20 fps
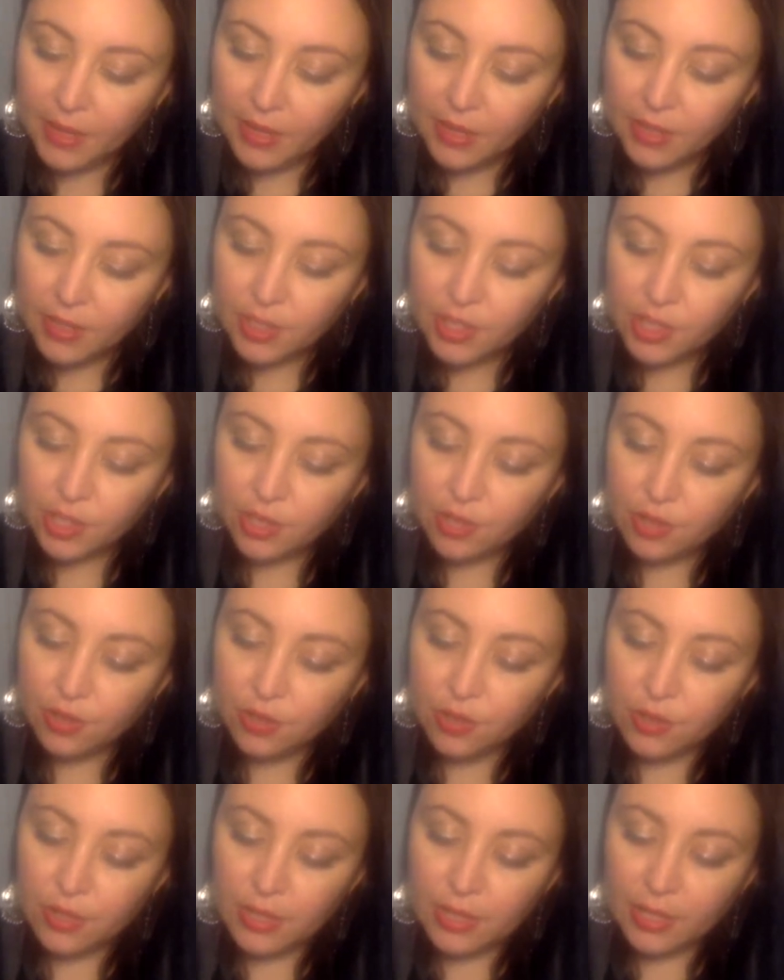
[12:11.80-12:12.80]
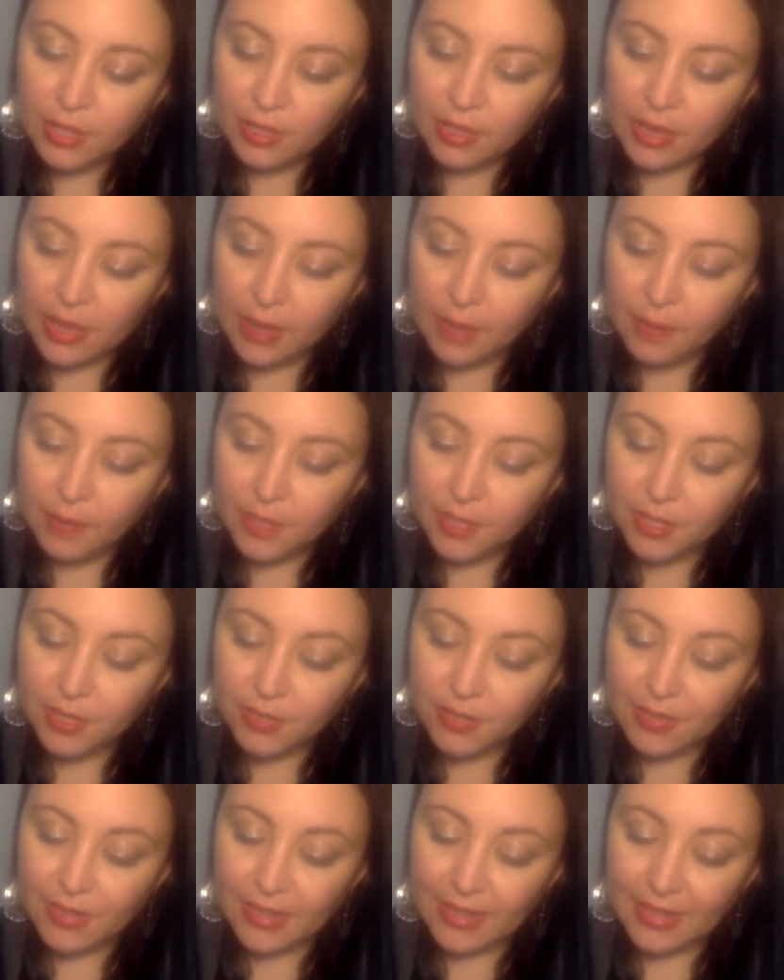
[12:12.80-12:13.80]
to clear up
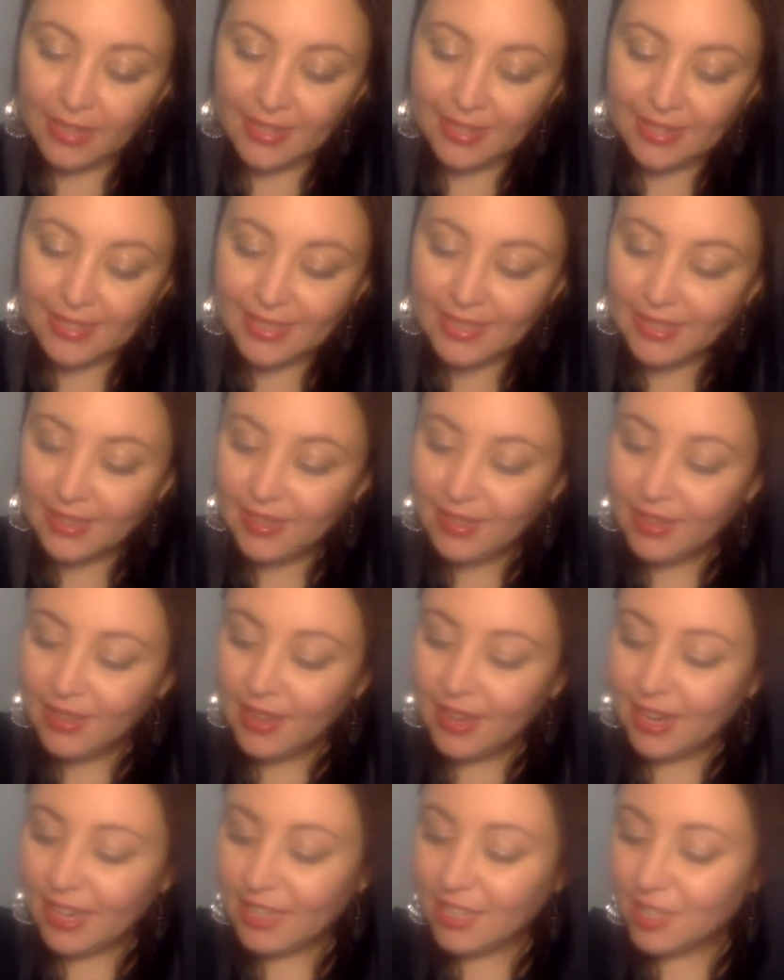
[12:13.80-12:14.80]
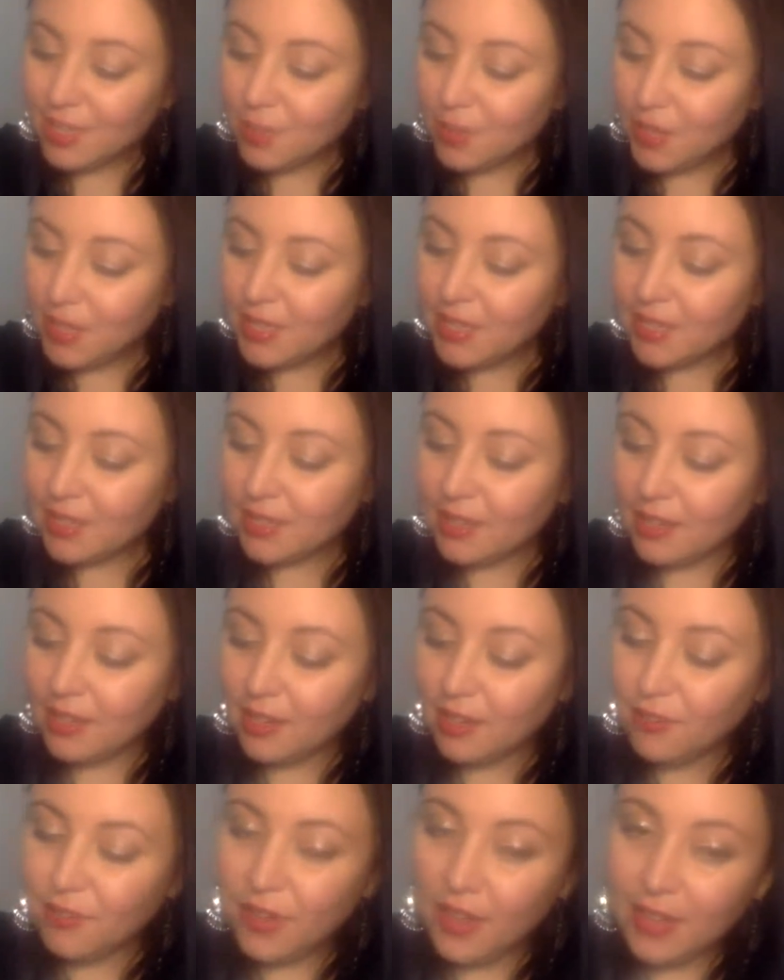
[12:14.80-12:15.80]
certain things. I just wanted to
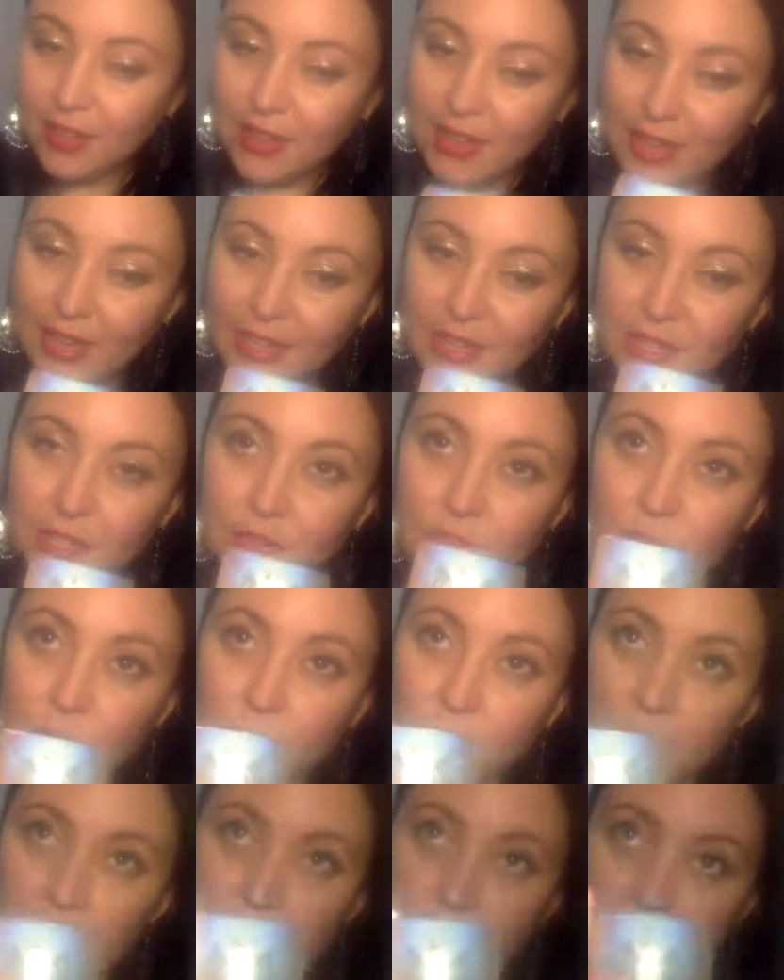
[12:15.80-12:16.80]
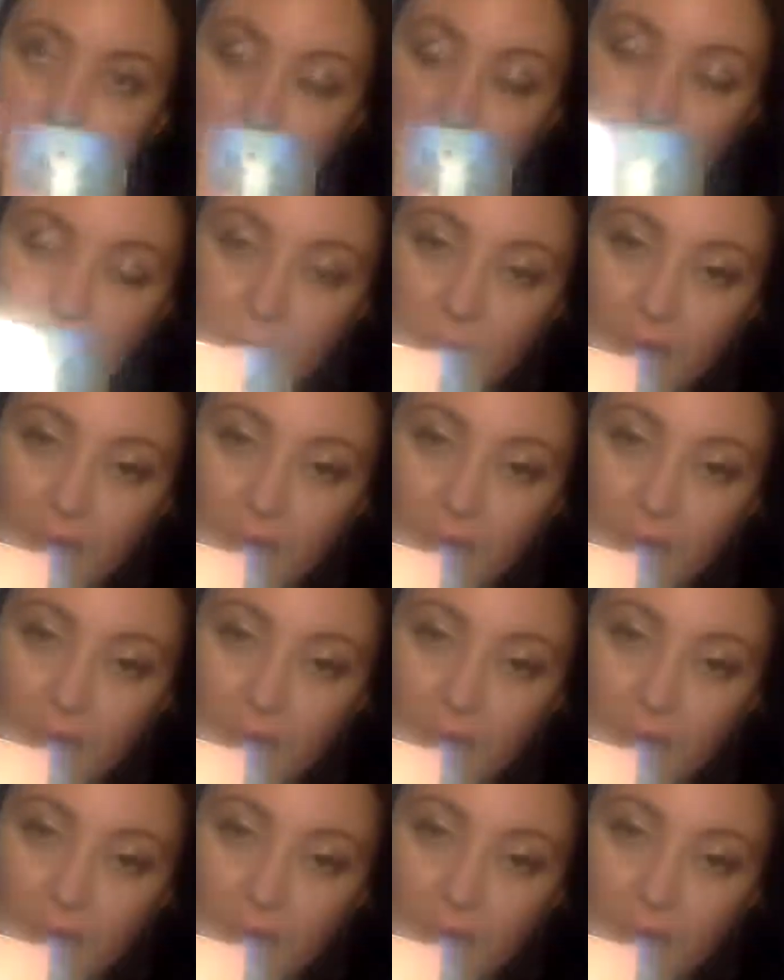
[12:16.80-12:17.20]
clarify the Ace of Swords and see where